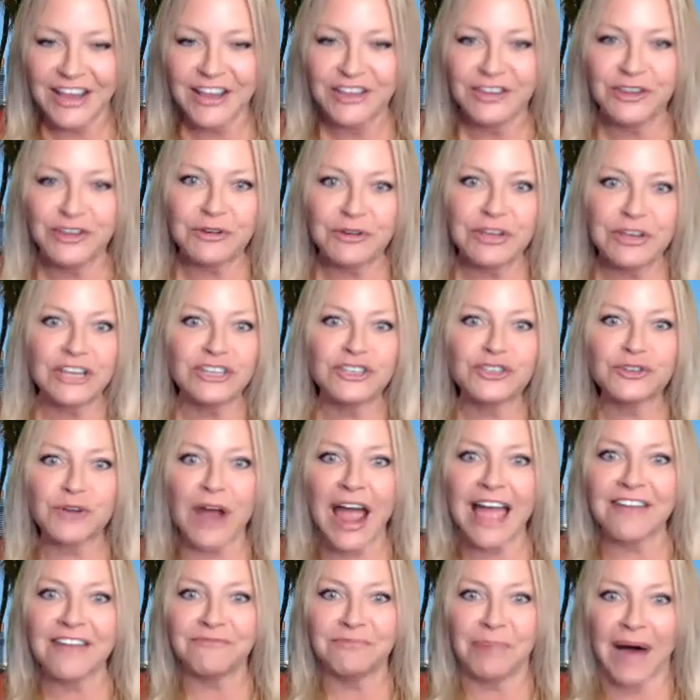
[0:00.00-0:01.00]
You can
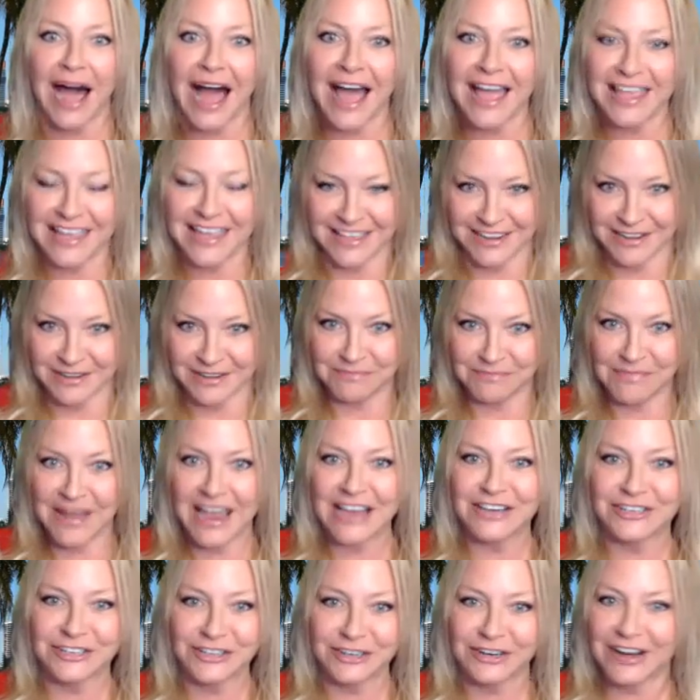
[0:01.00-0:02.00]
drive by it and
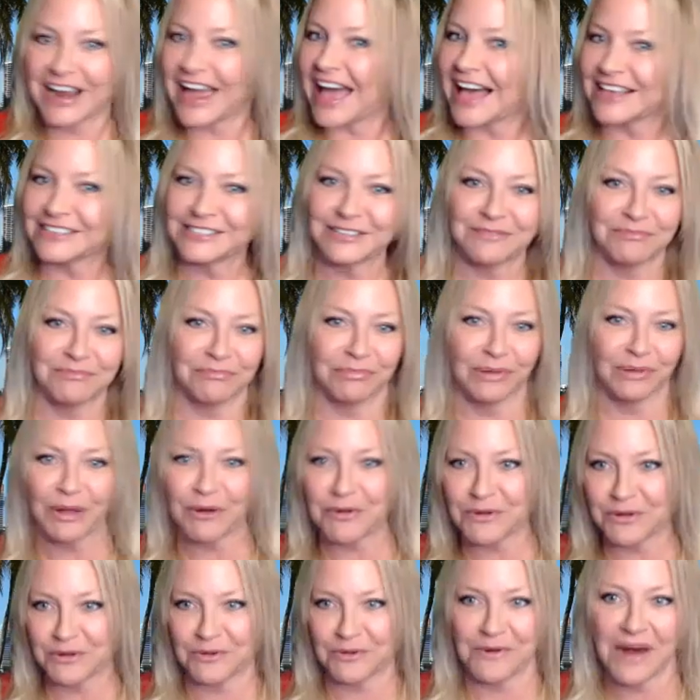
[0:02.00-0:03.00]
make sure it hasn't
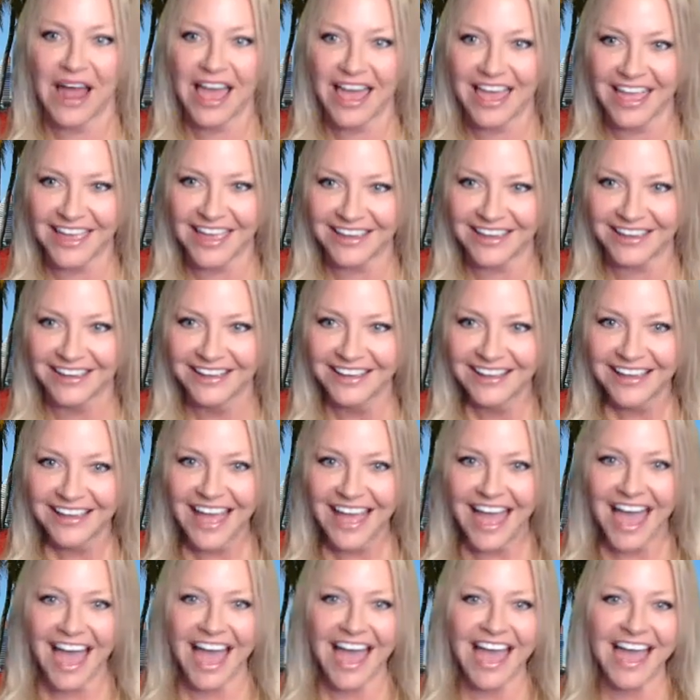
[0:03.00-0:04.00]
blown away
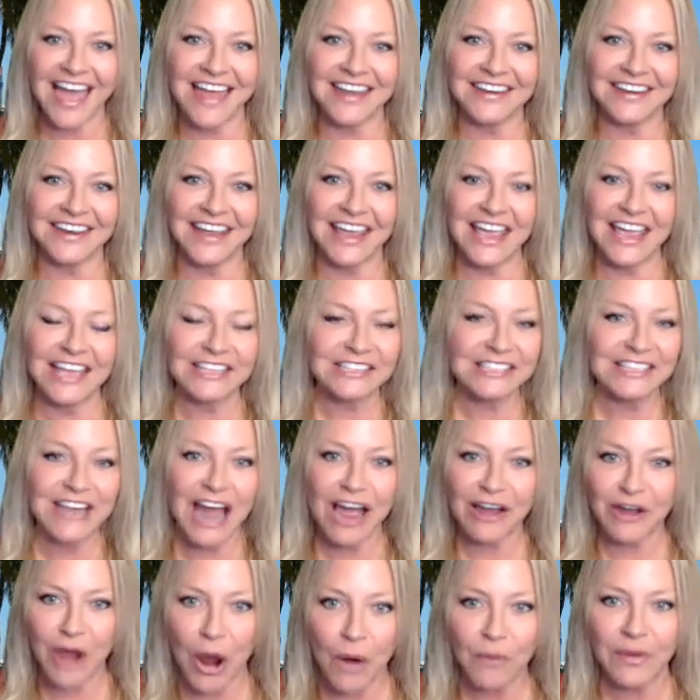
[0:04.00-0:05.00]
and it's
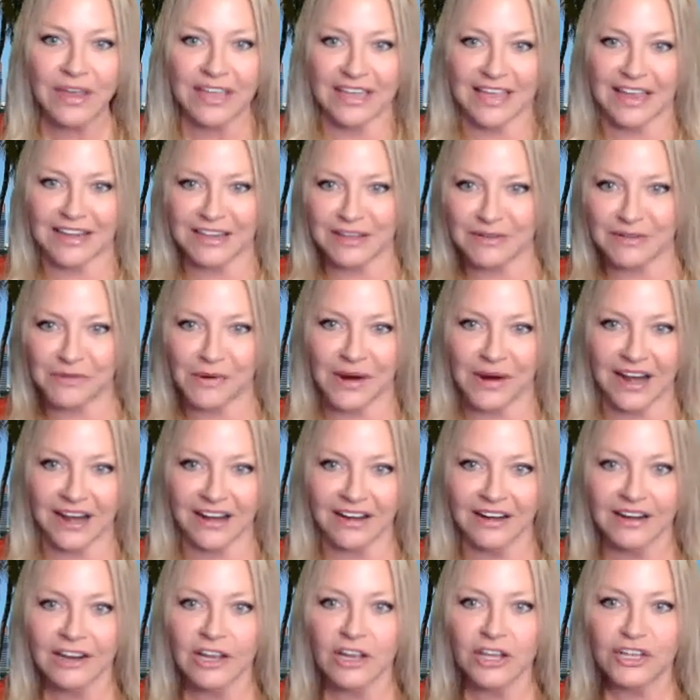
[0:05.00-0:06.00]
not going anywhere.
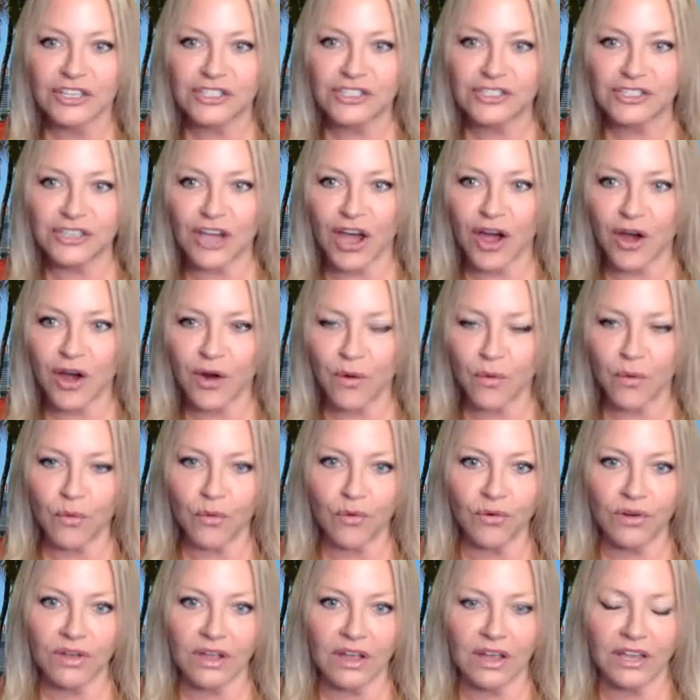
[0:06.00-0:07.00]

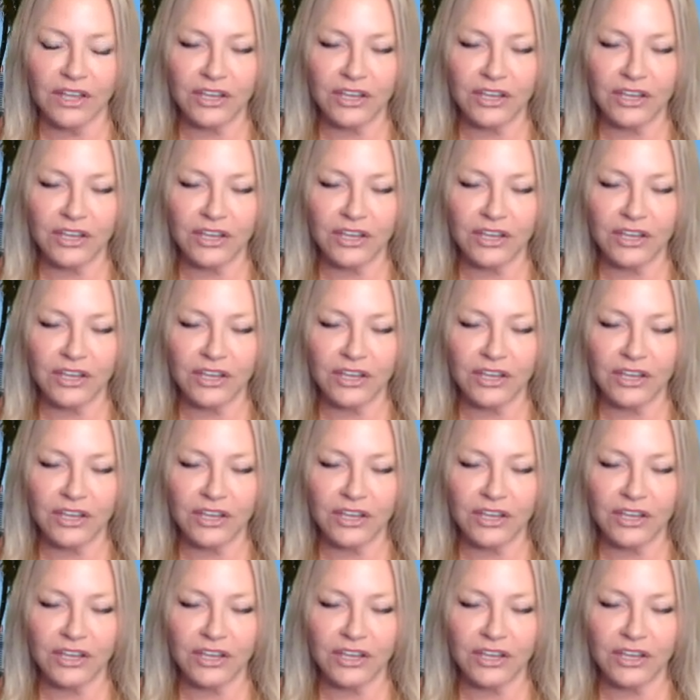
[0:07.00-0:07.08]
So,